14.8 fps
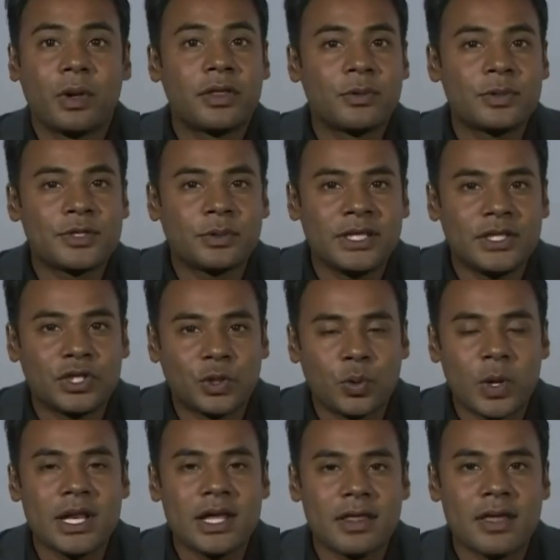Well, there was only
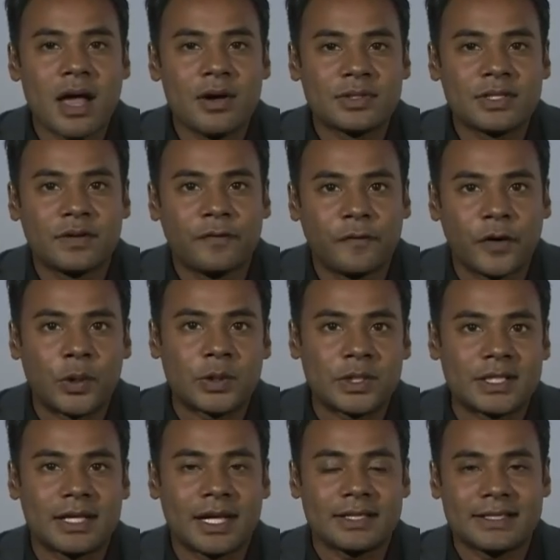20,000
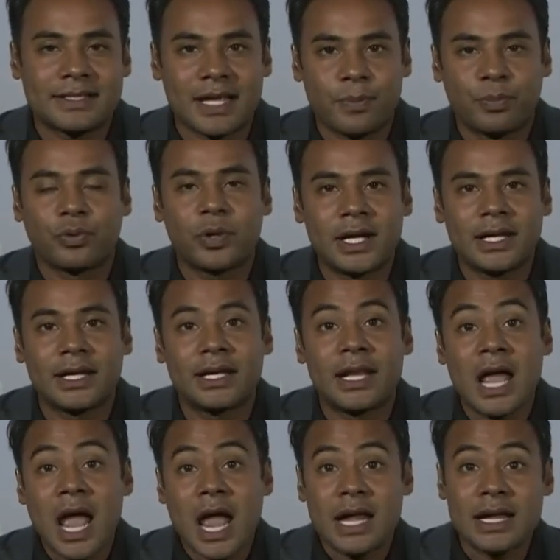votes that separated
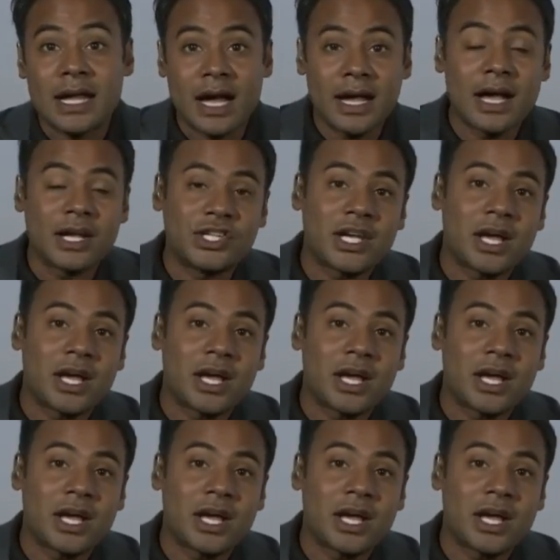Yahya